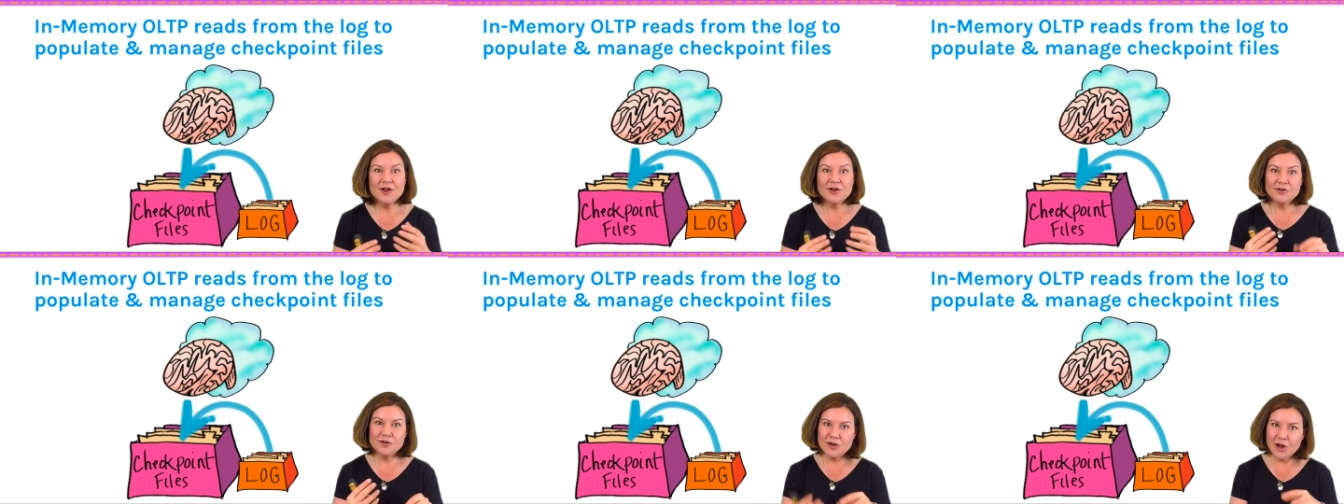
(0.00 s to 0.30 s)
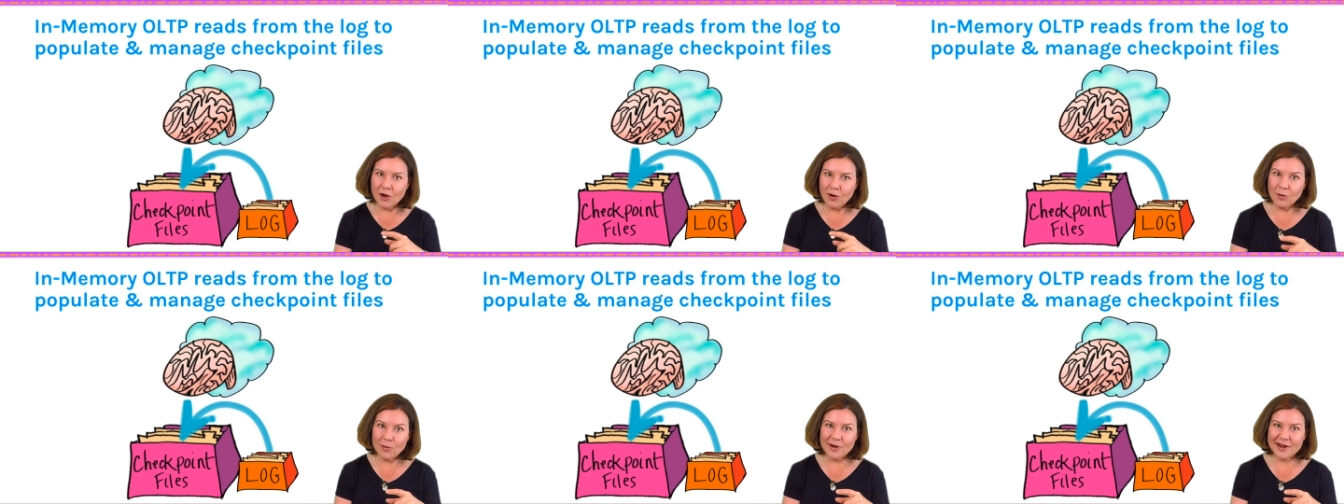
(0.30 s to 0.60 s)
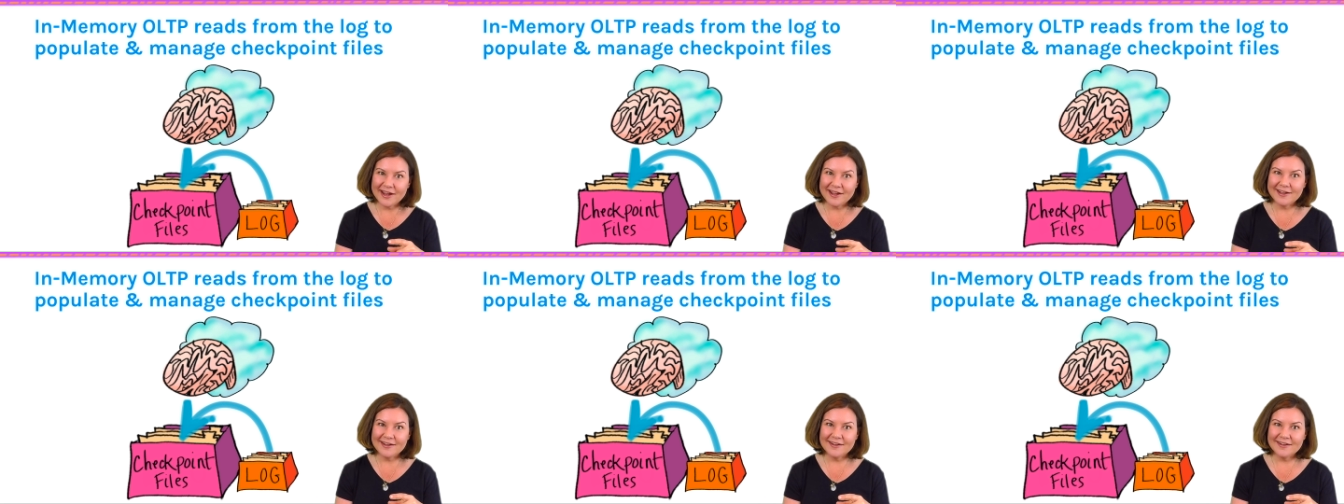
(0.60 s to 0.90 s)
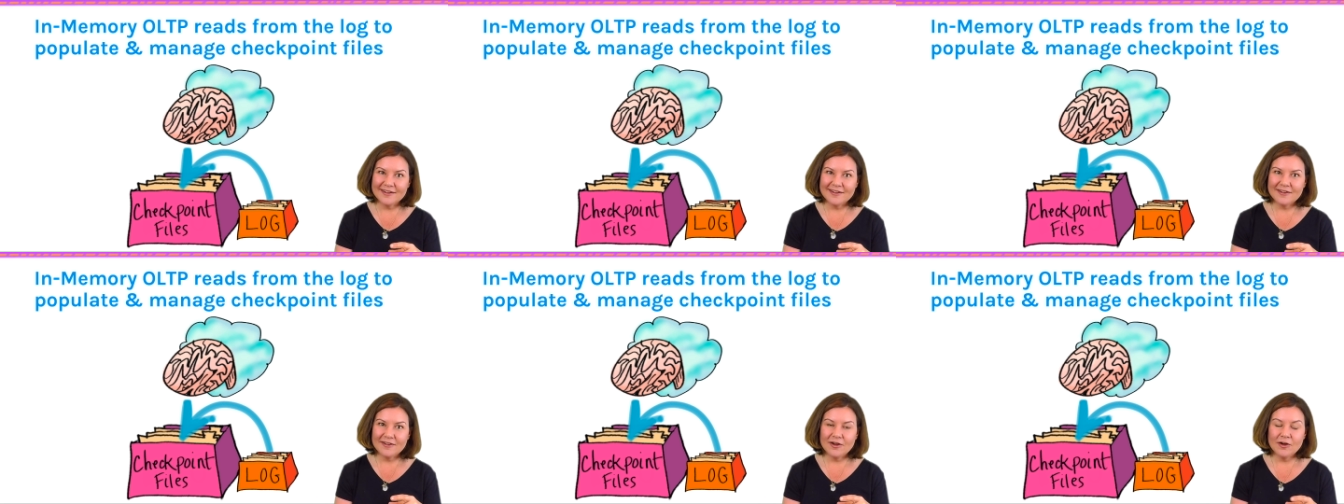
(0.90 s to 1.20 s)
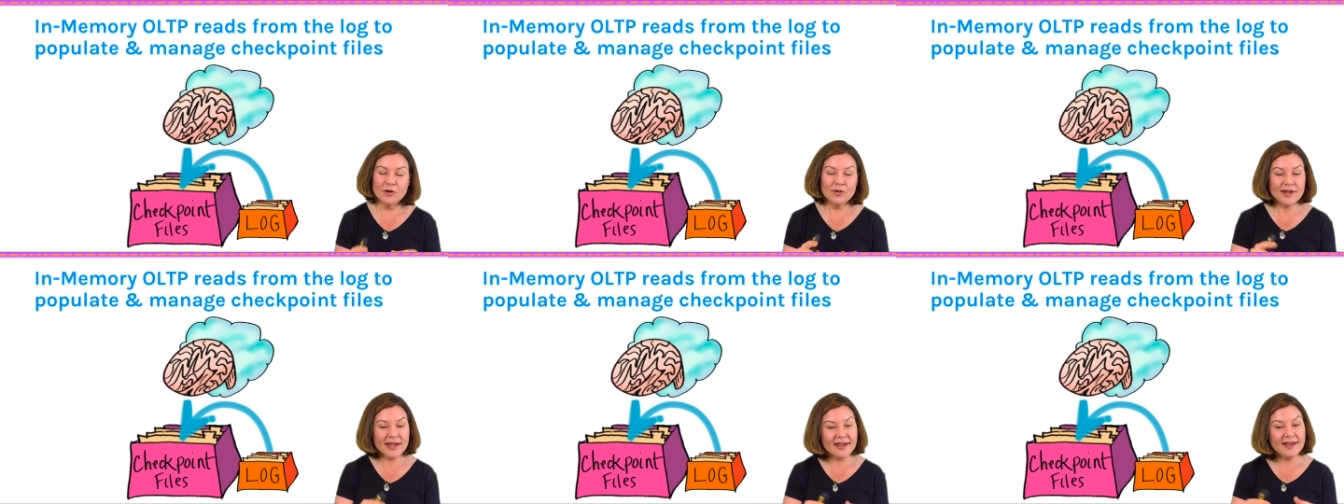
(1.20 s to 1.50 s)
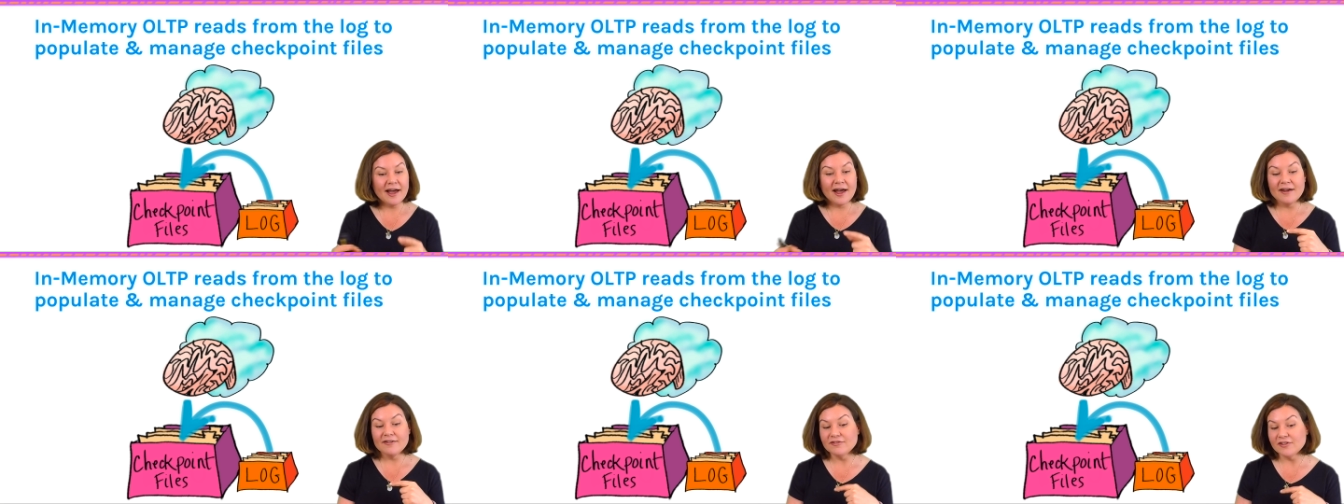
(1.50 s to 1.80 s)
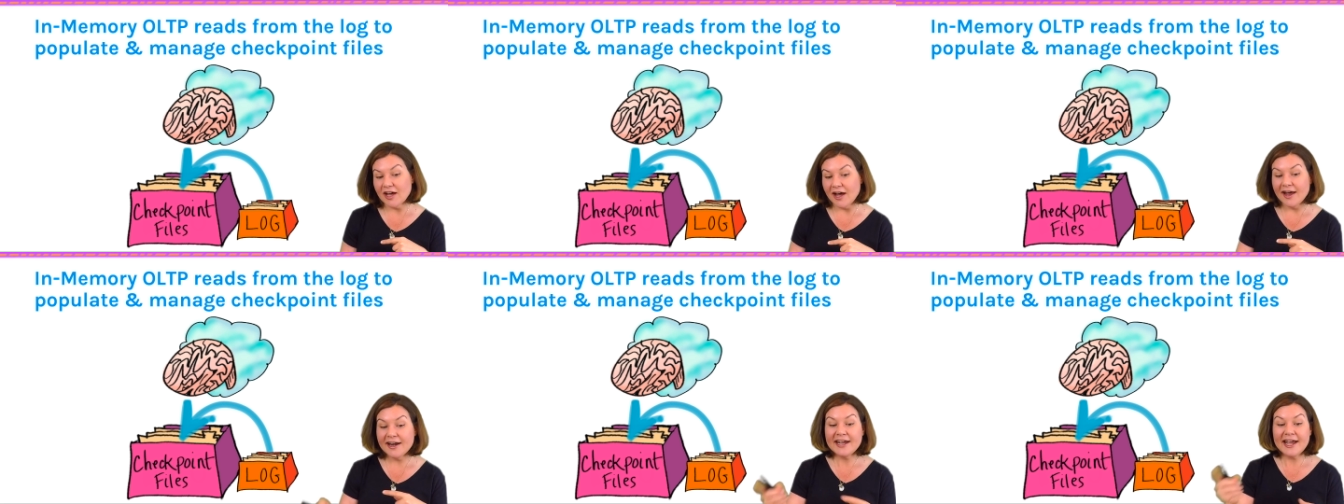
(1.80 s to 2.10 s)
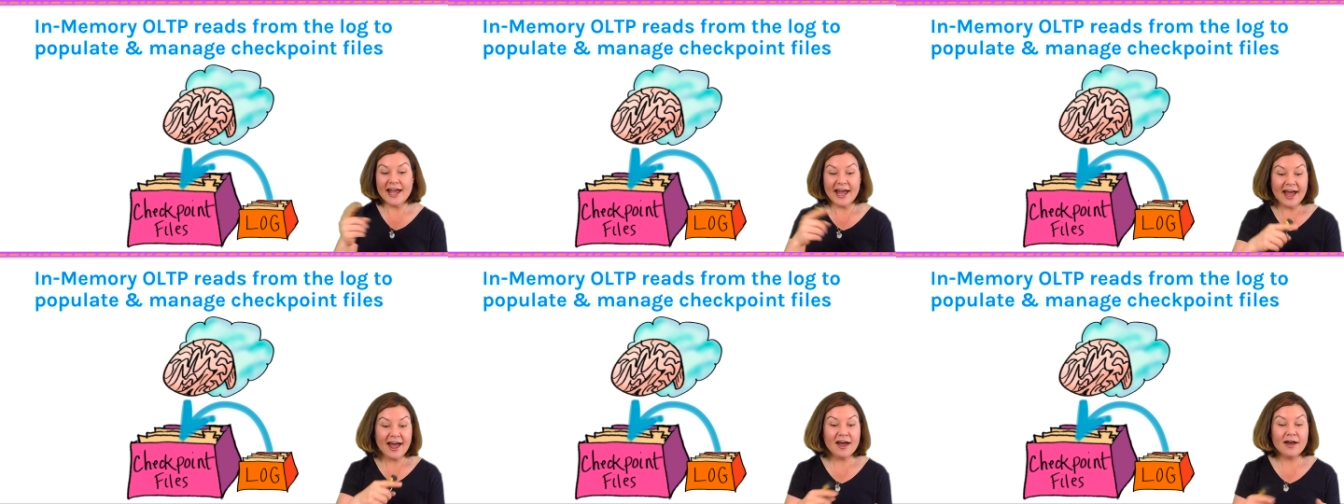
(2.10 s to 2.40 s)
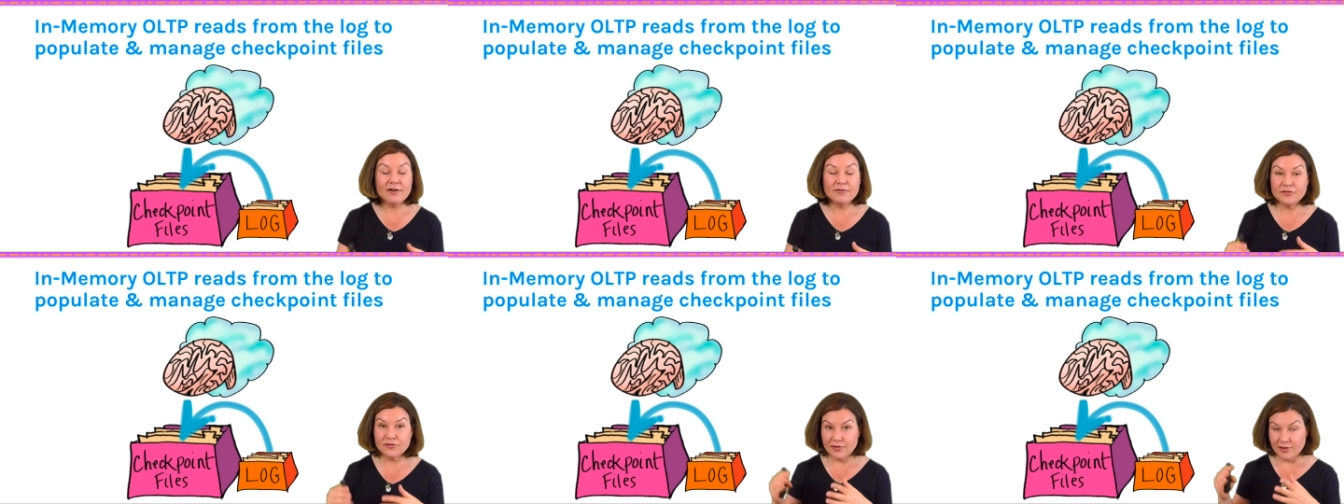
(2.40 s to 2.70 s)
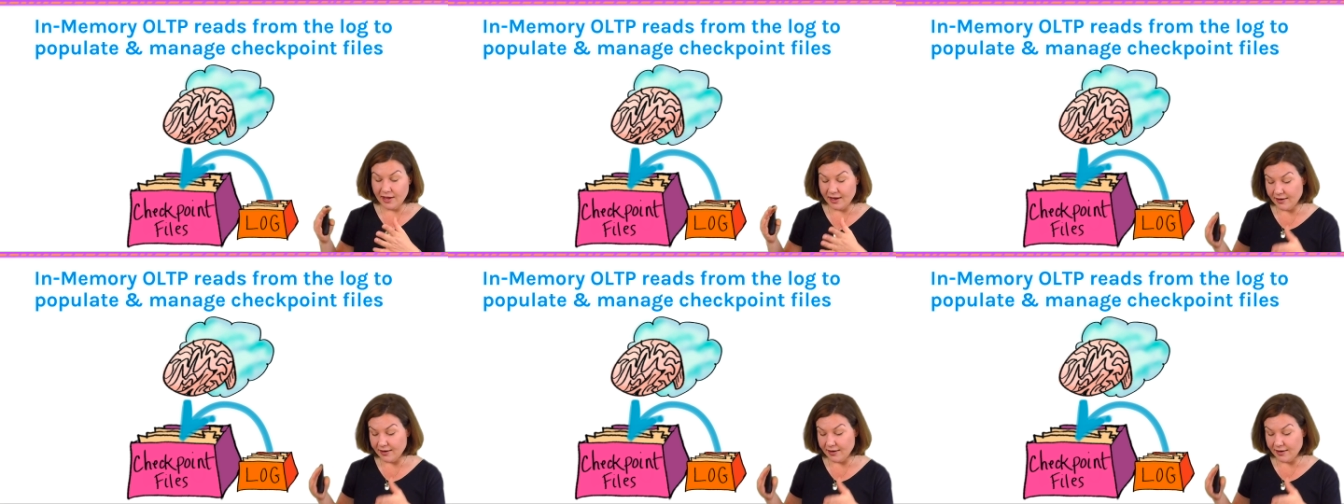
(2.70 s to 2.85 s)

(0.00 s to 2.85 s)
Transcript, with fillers: knowing, okay, I've got to have,